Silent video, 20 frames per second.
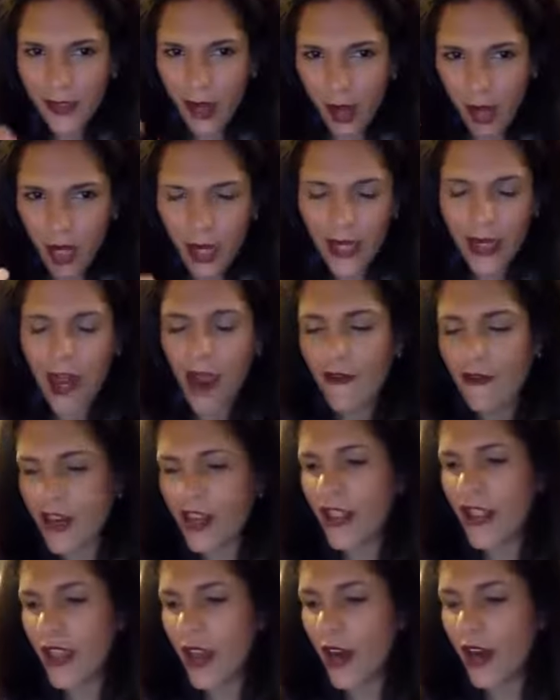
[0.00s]
and
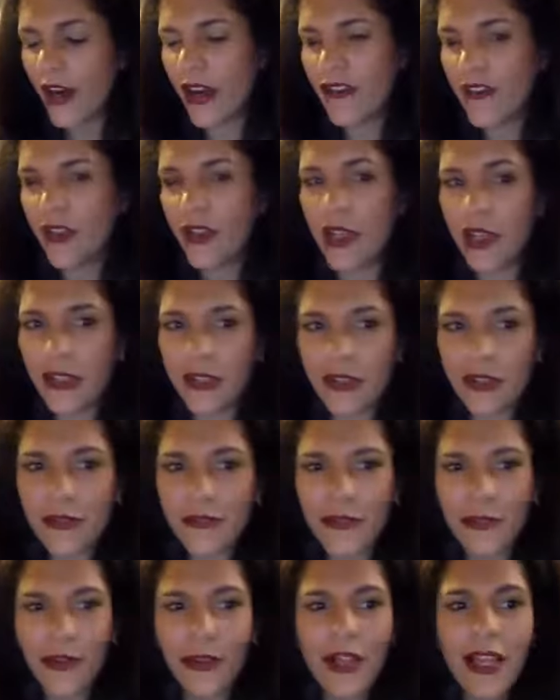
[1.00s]
everything are very
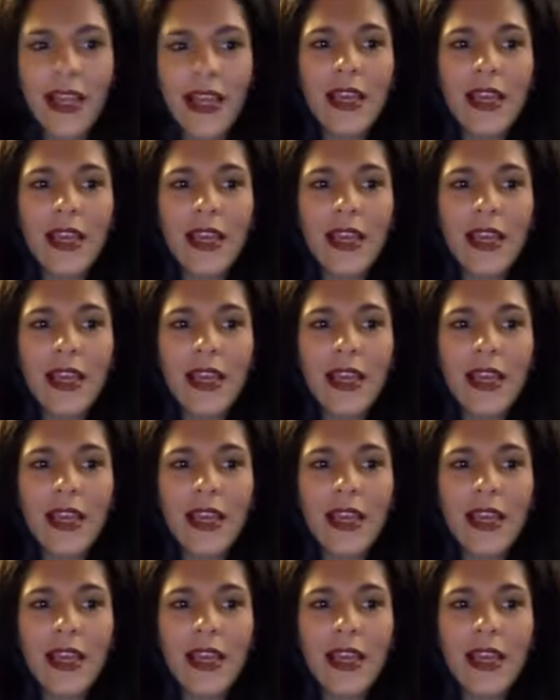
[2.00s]
useful.